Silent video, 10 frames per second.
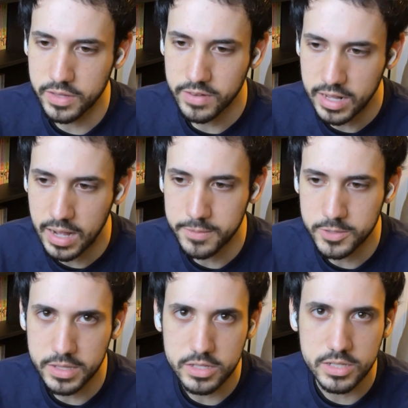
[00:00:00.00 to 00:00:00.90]
Leave any comments
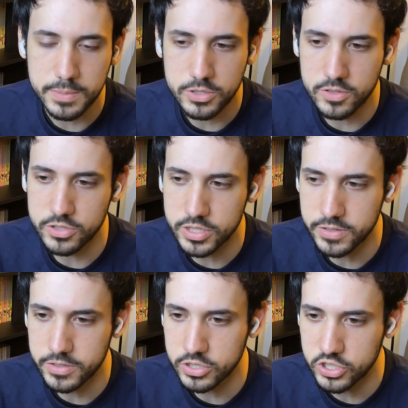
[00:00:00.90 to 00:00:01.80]
about this episode or
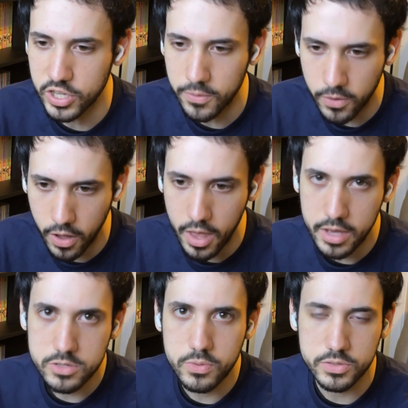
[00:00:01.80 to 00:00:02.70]
series in general,
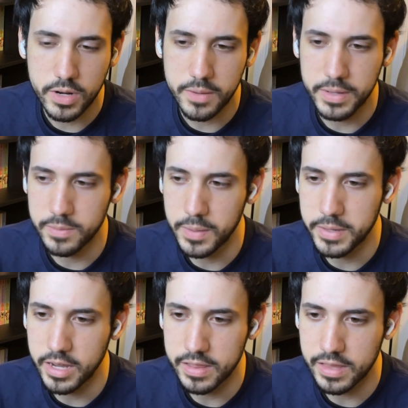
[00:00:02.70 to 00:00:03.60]
as well as recommend
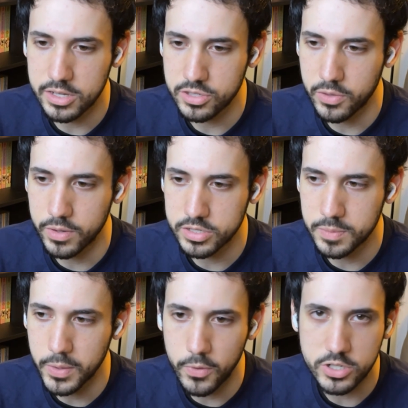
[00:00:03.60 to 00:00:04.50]
maybe anything else that you want to see
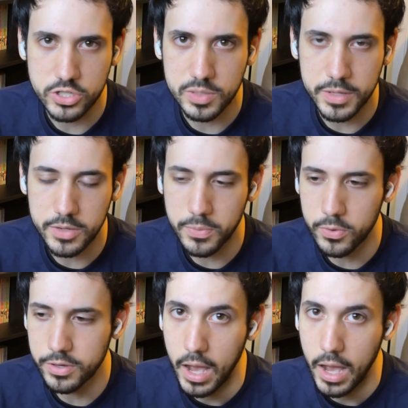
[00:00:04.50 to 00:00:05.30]
me watch at some other point.